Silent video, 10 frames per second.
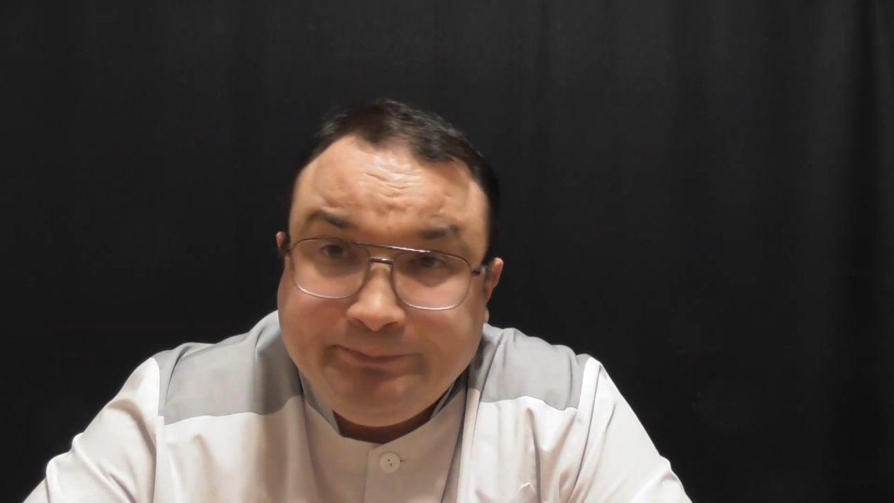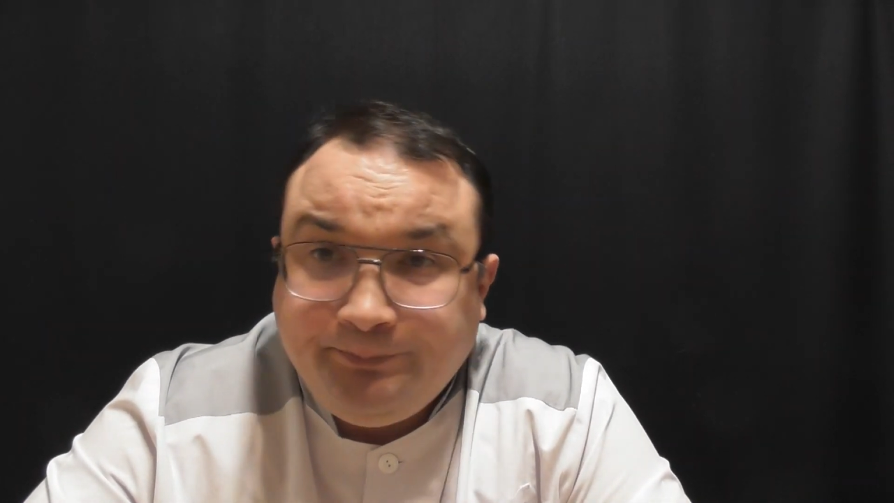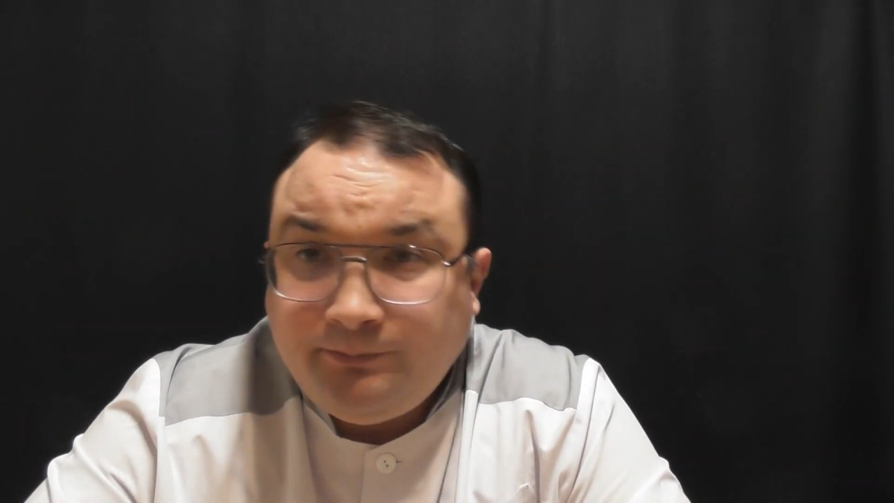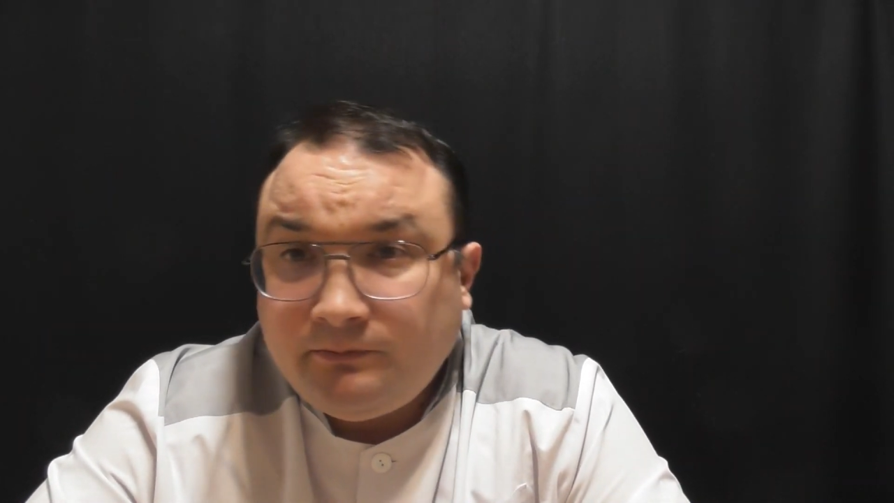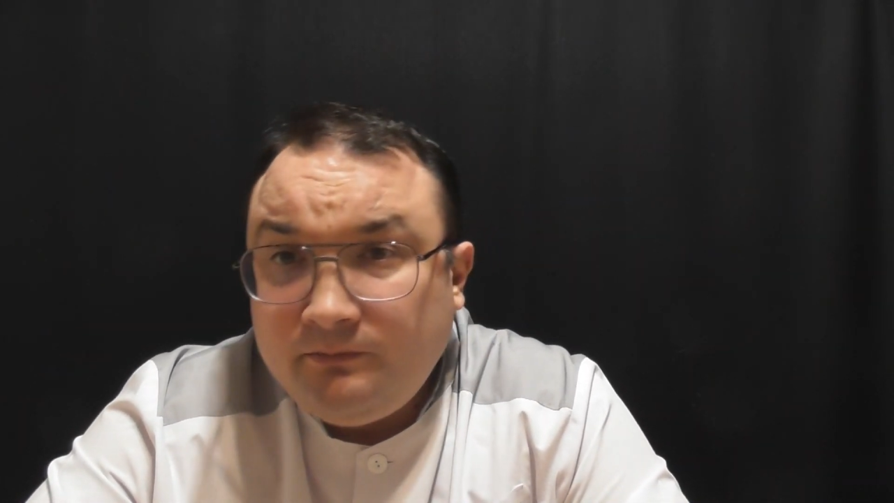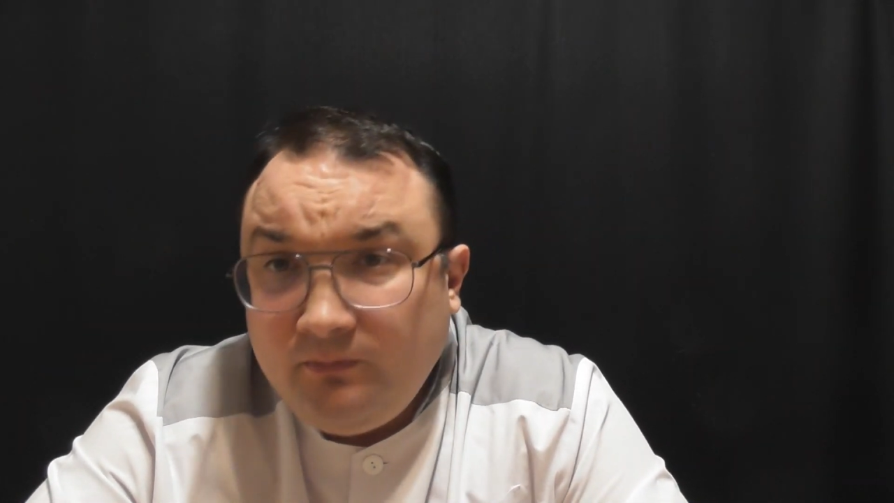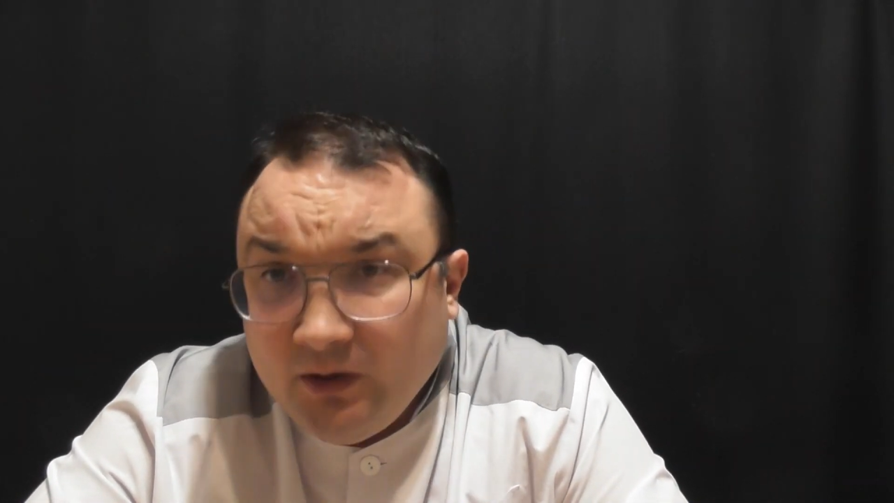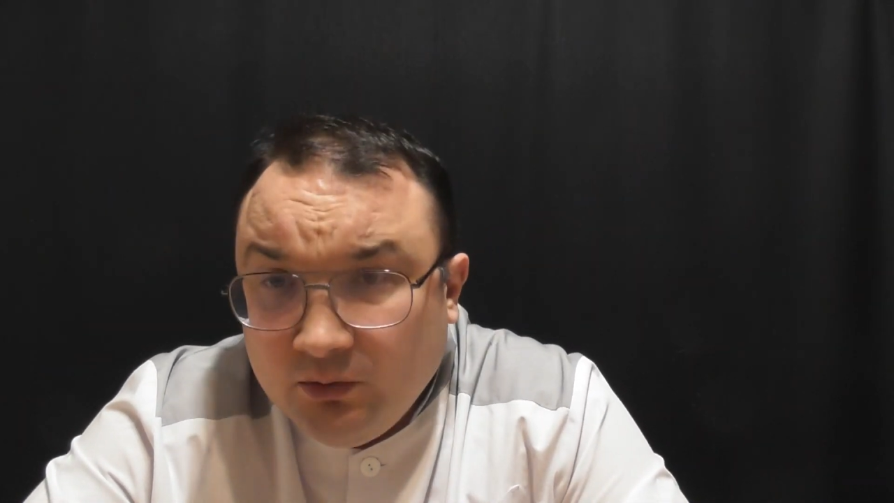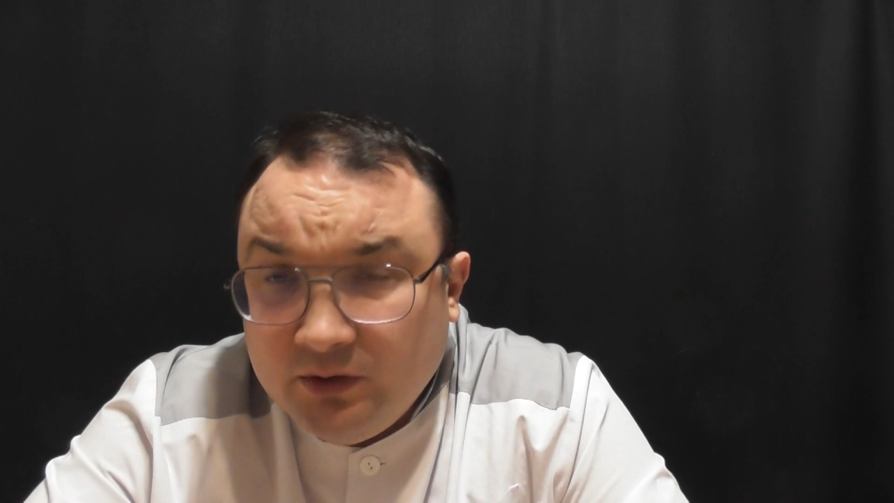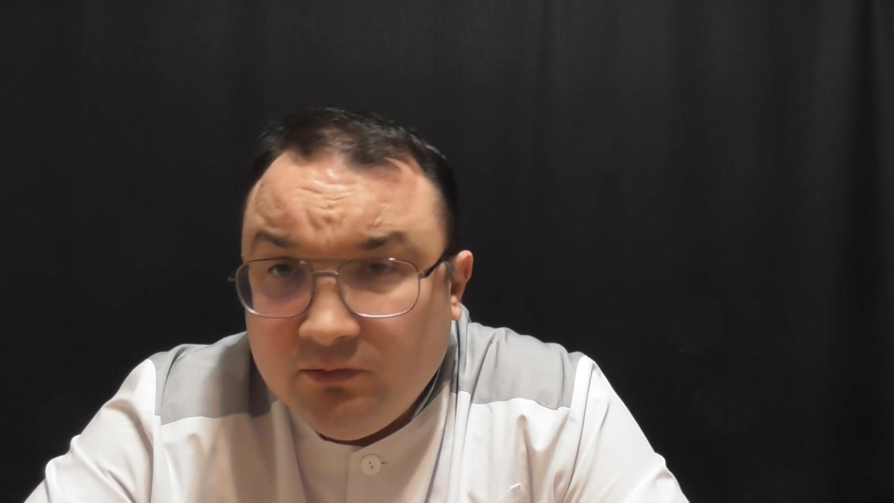You can
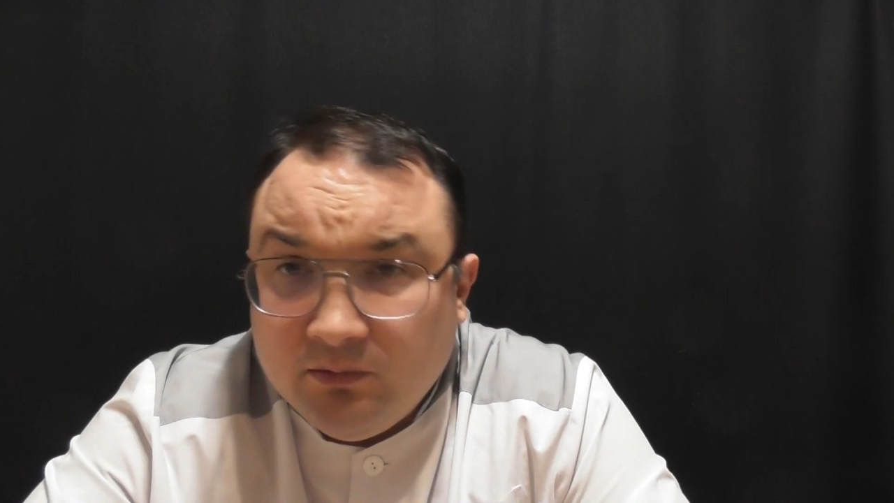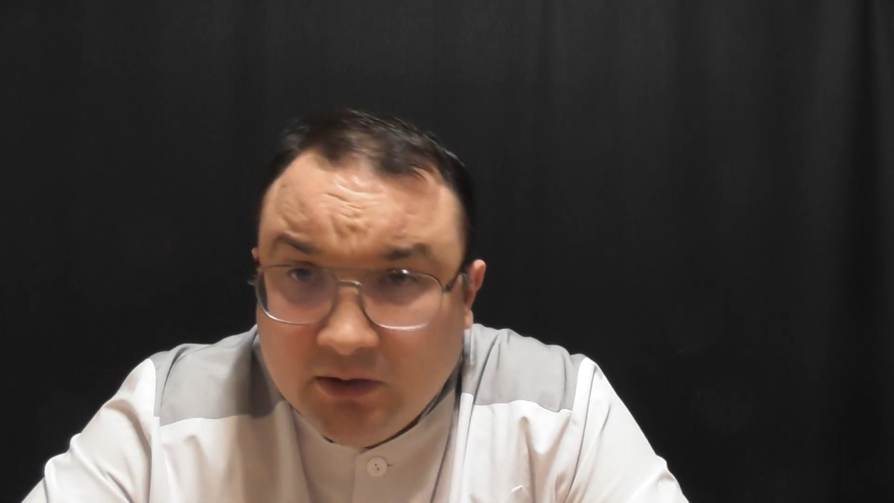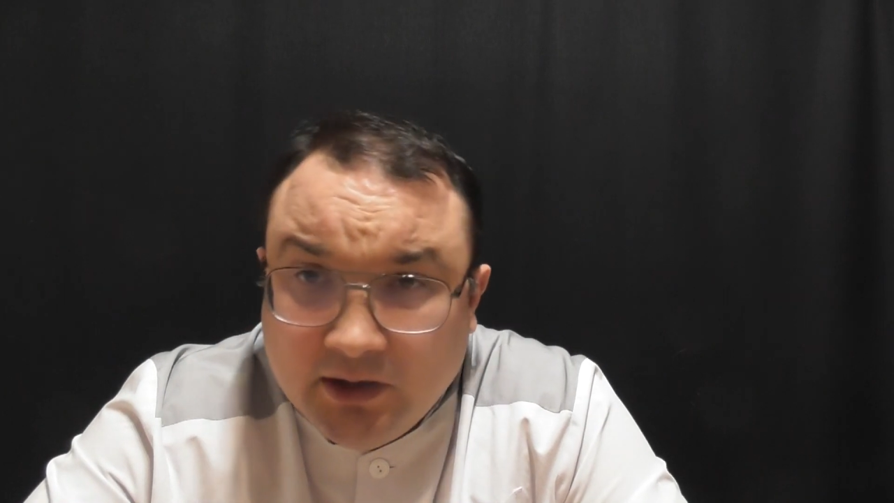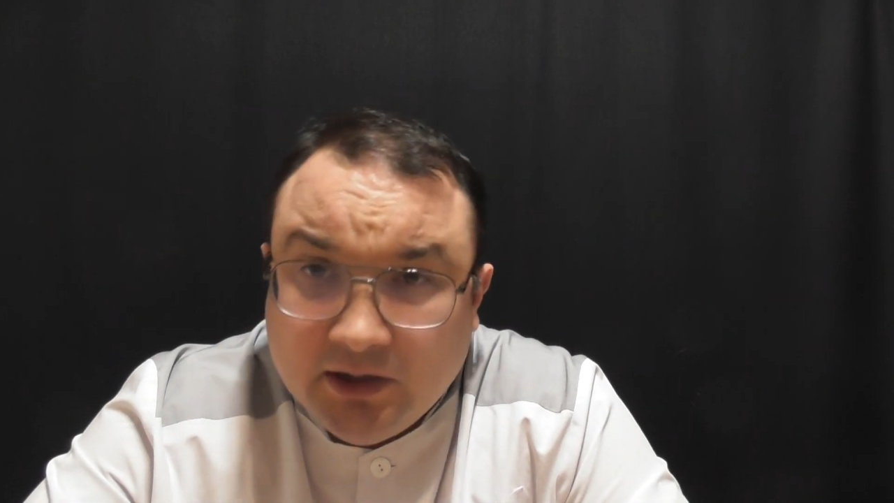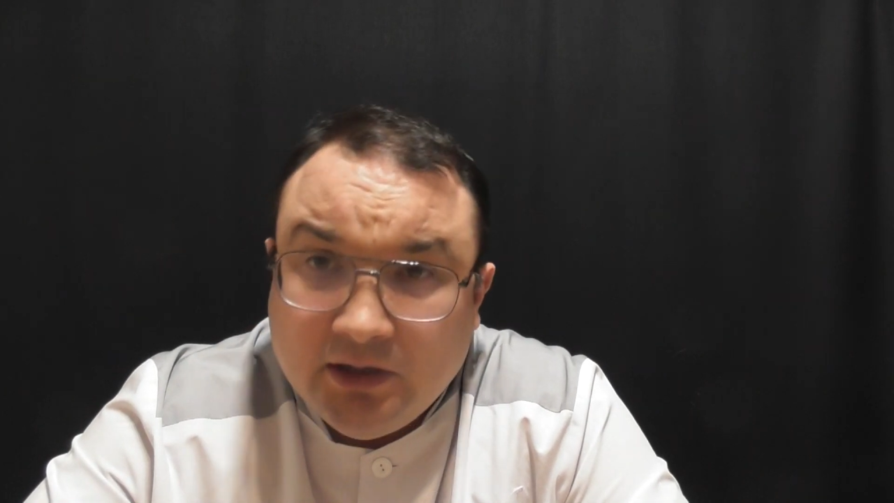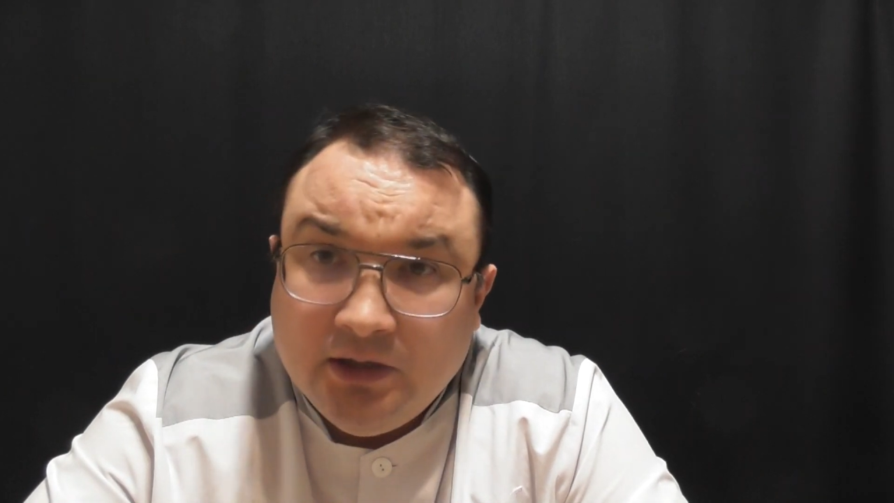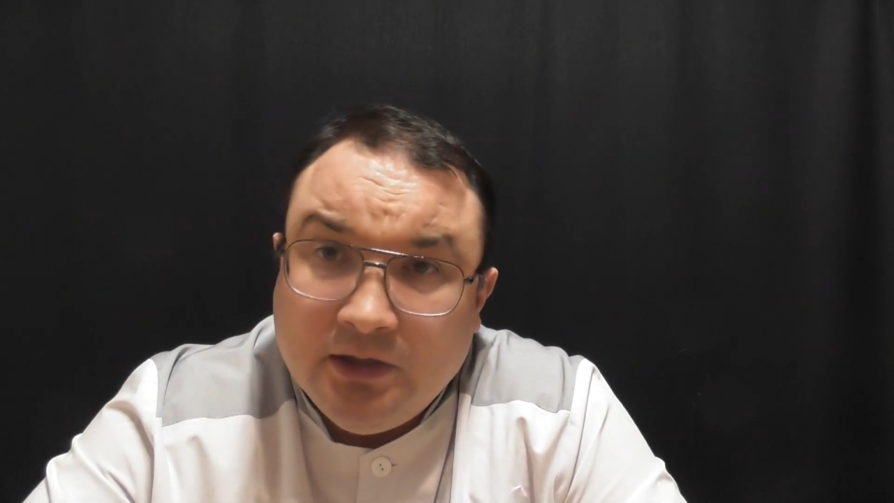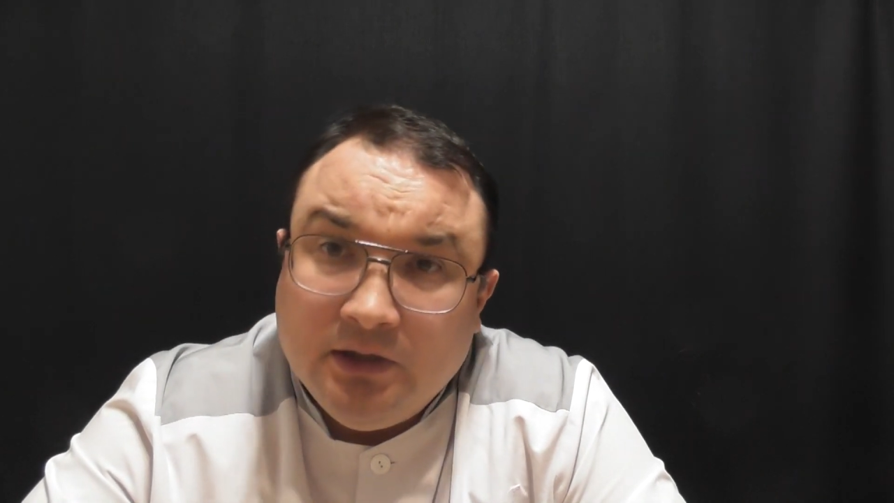see it on the pictures.